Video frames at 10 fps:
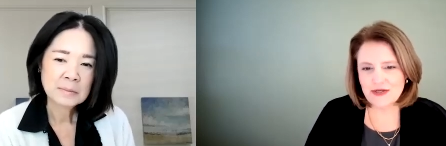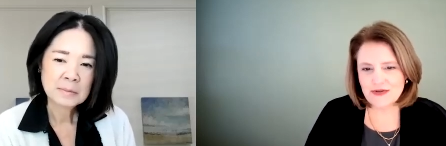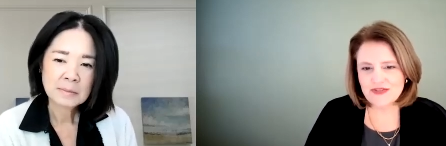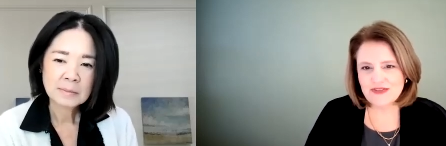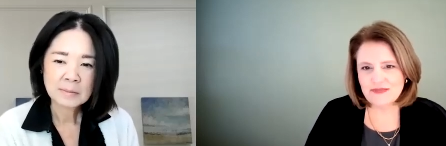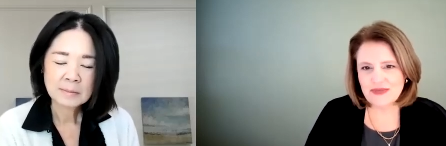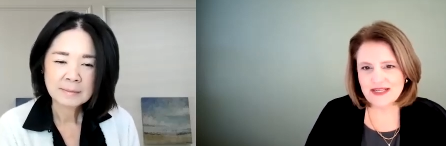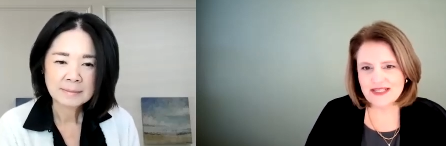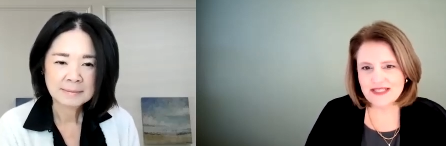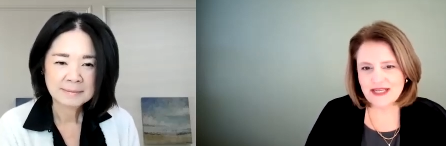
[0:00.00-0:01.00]
Speaker 1: years of
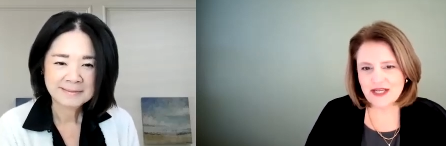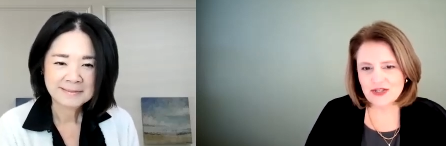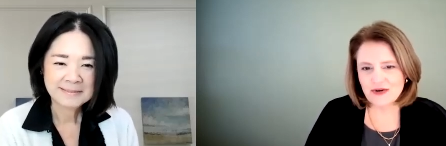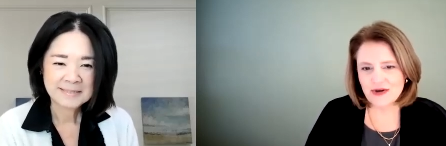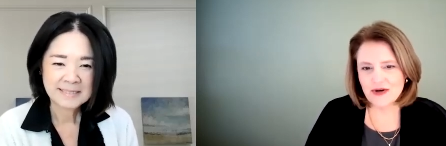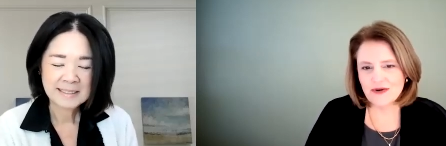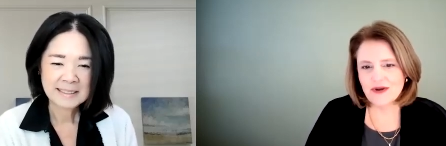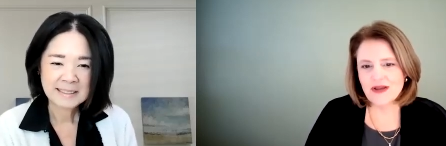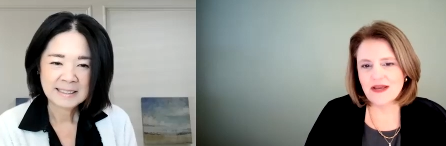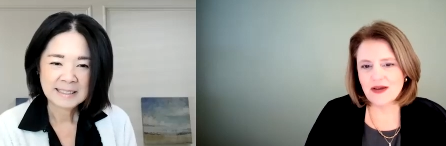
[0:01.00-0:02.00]
being a C H R O
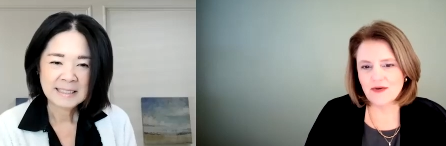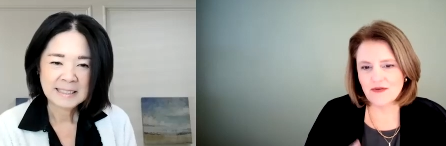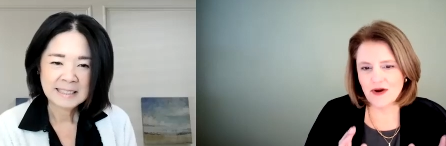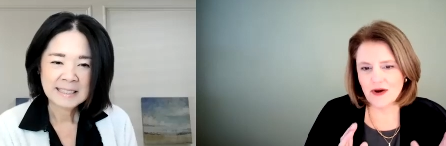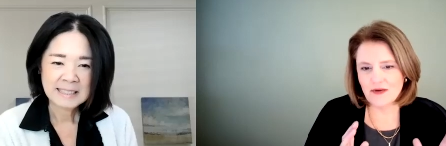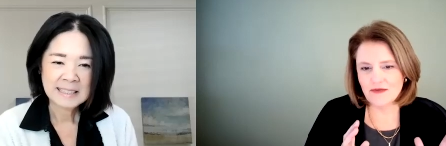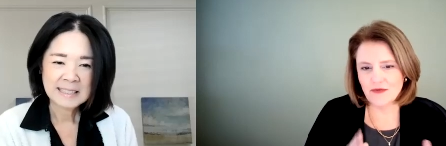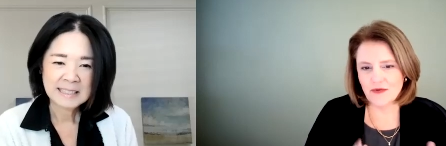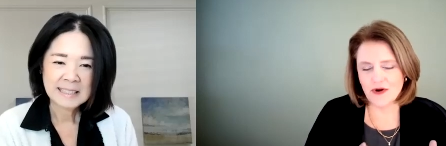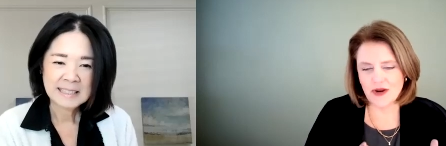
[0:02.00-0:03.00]
uh,
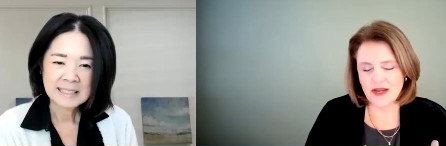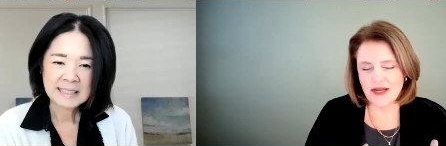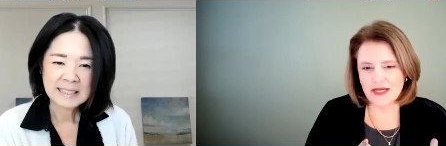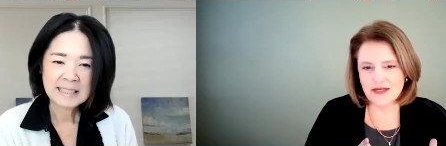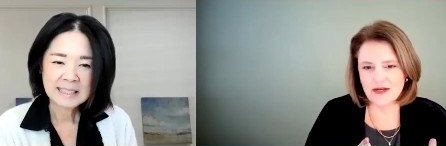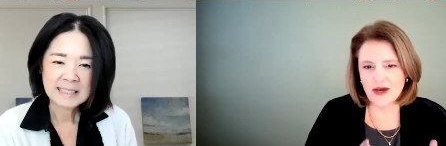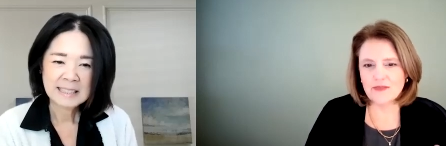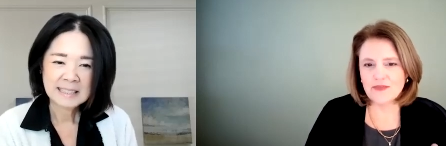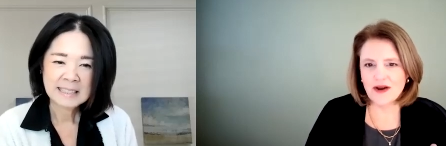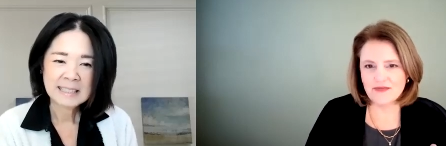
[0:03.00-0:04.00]
for a
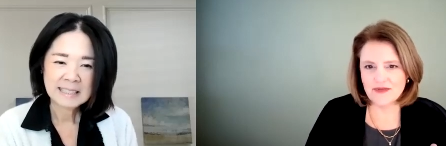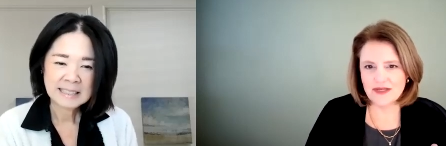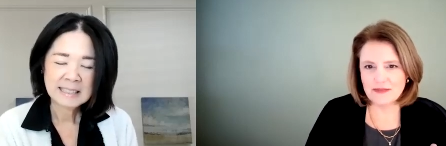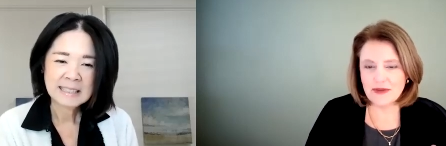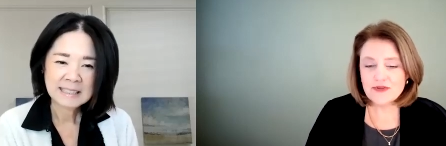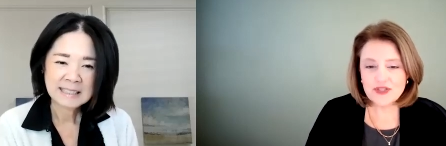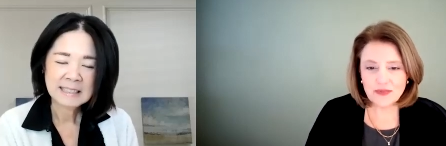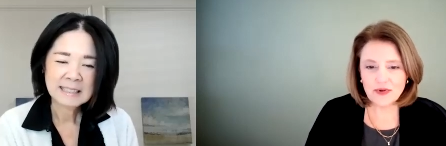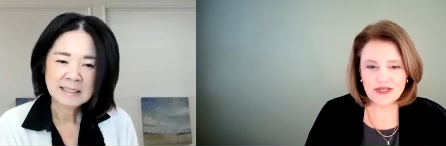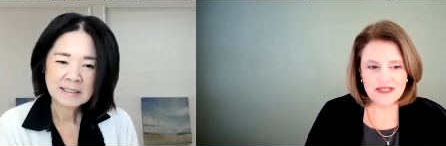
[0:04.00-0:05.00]
nonprofit
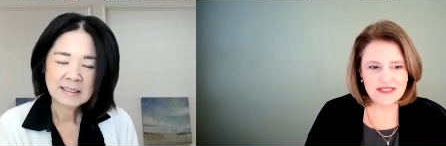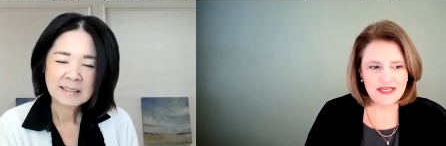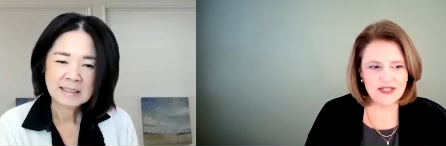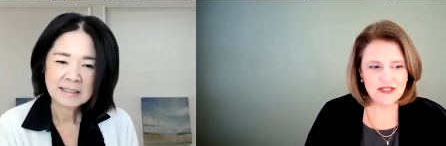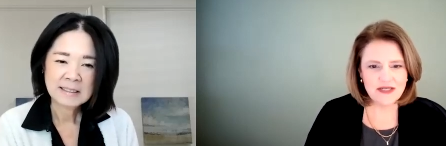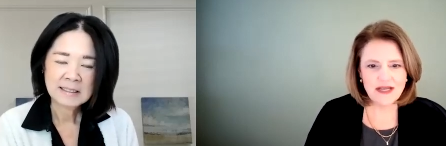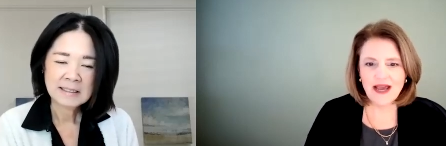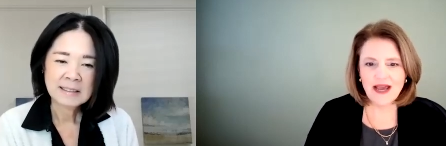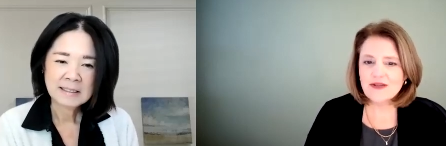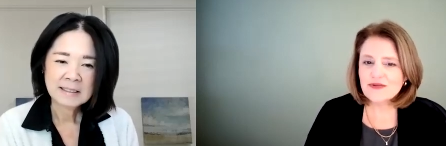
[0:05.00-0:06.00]
membership organization,
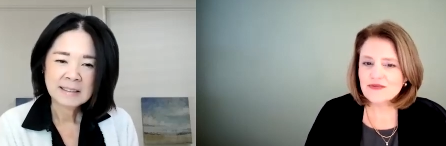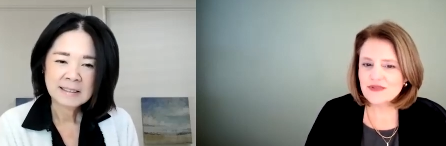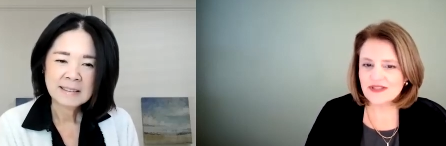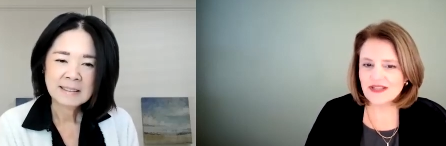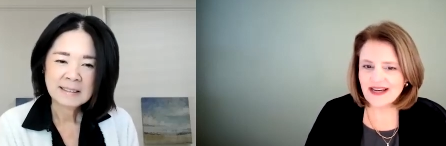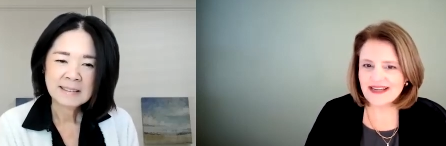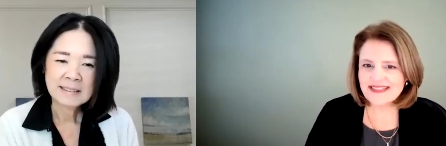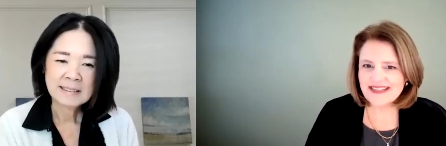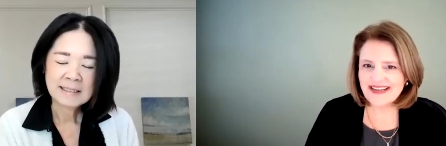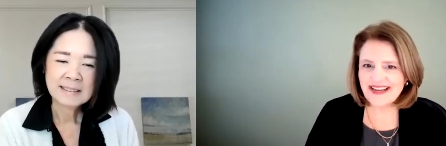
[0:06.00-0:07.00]
I
Speaker 2: learned
Speaker 1: a
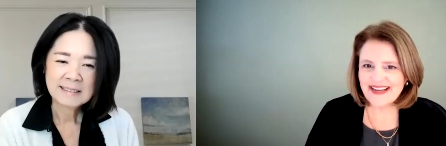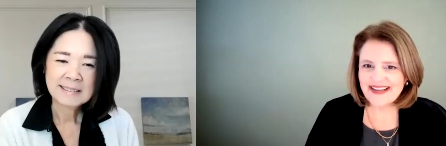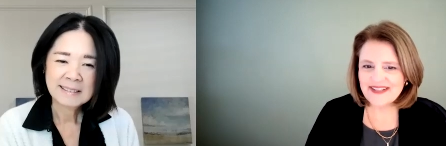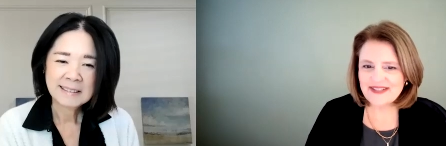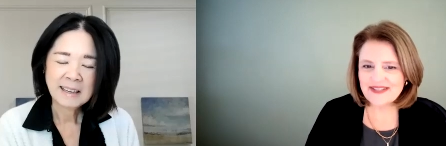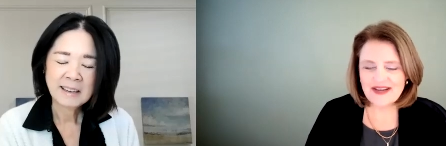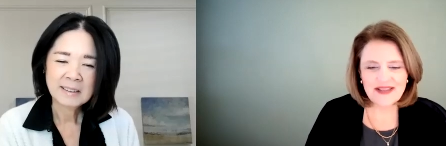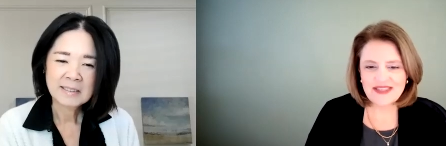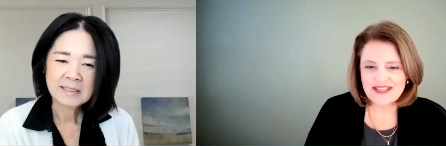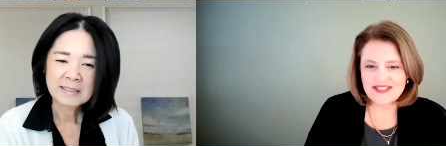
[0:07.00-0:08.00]
lot. And
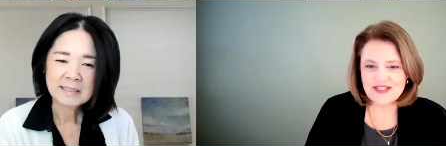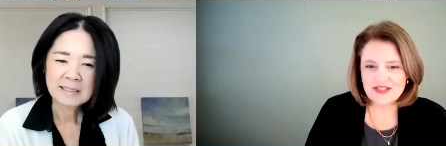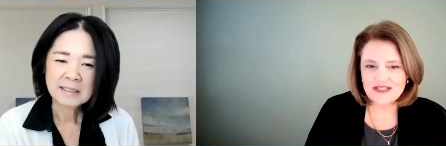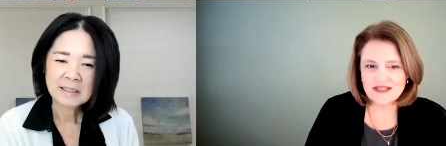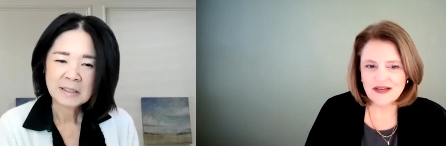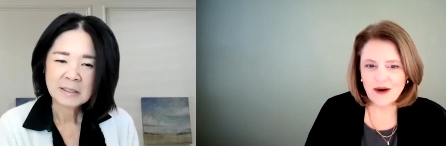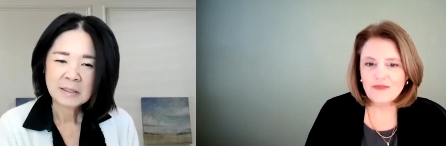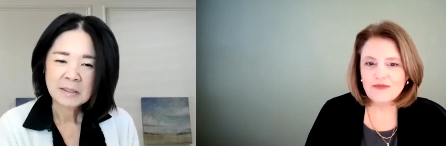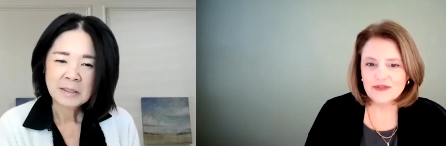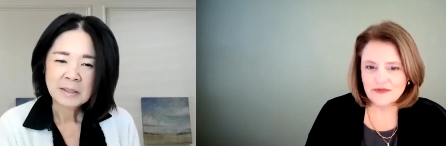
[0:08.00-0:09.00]
I think it's just
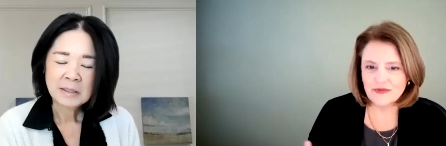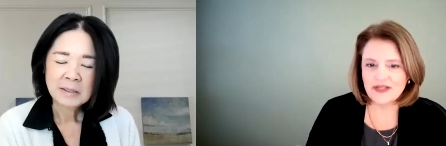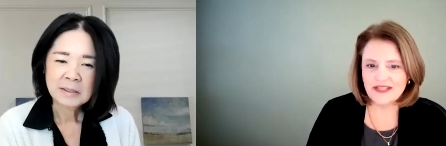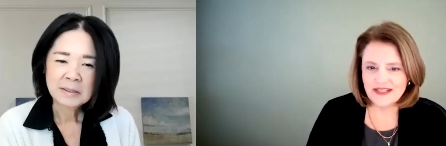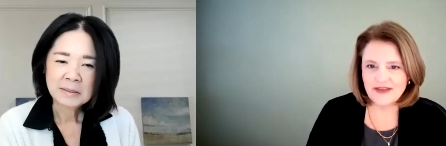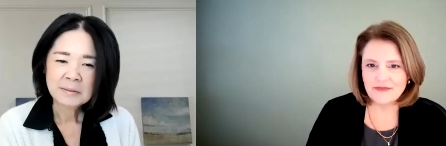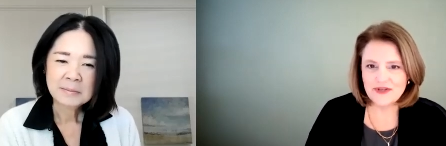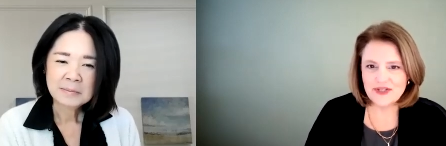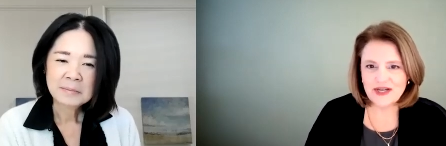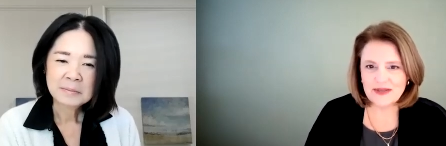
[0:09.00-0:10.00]
helpful if we if
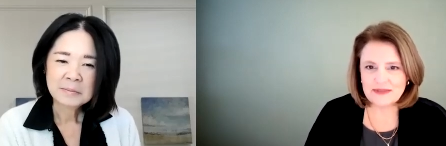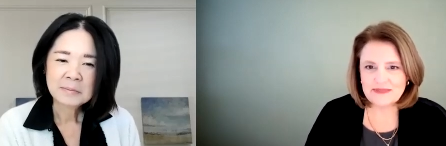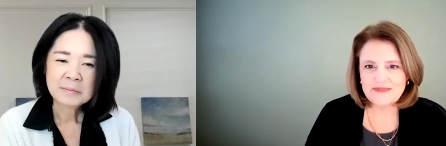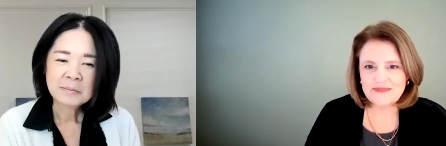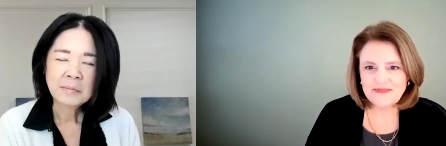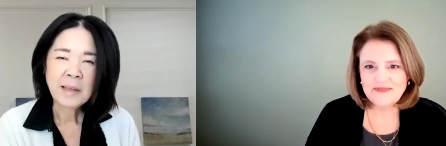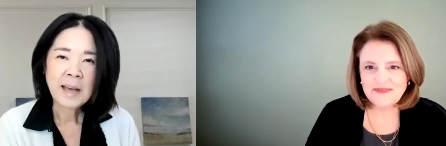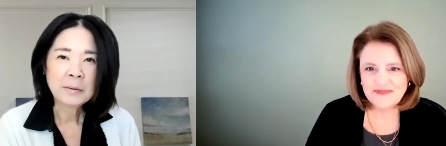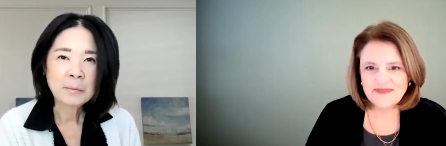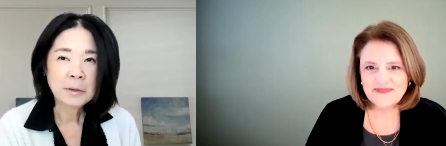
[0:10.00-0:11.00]
we share.
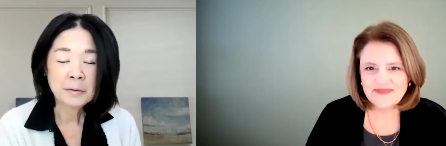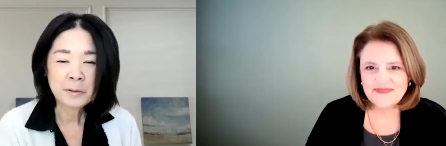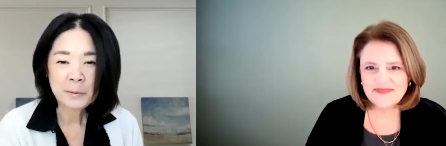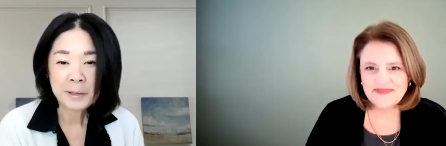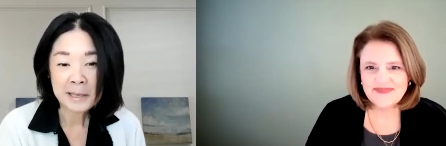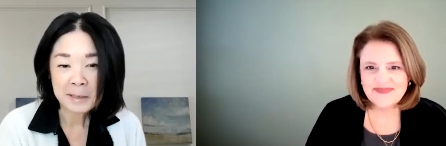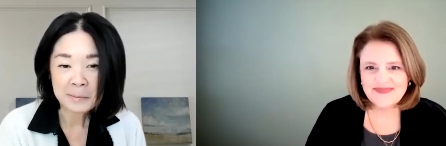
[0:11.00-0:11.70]
Speaker 2: Yeah, well, hopefully we can